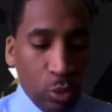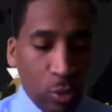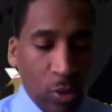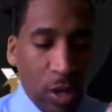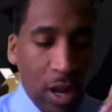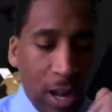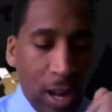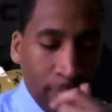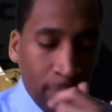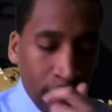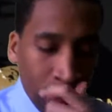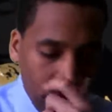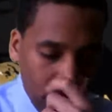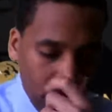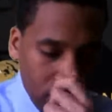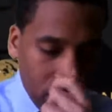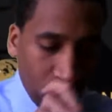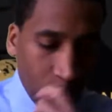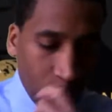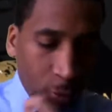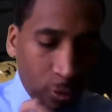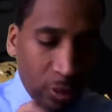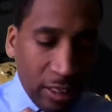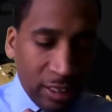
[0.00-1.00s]
So this is
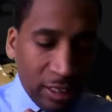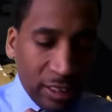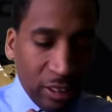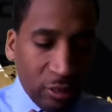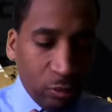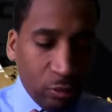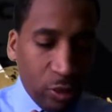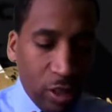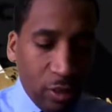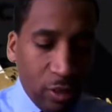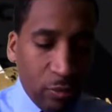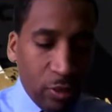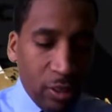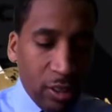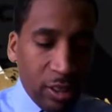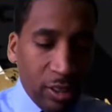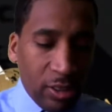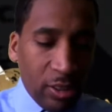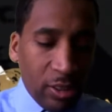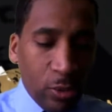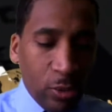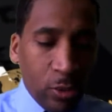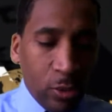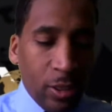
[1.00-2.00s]
what we are doing,
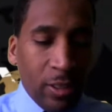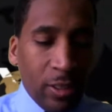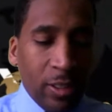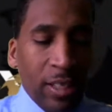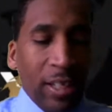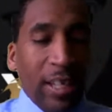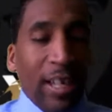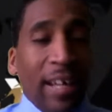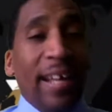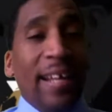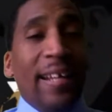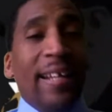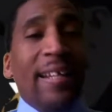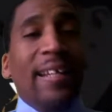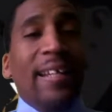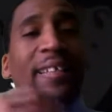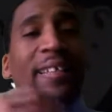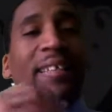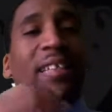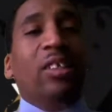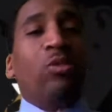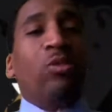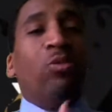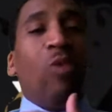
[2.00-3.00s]
and this is
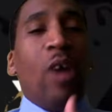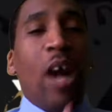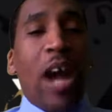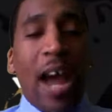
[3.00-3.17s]
why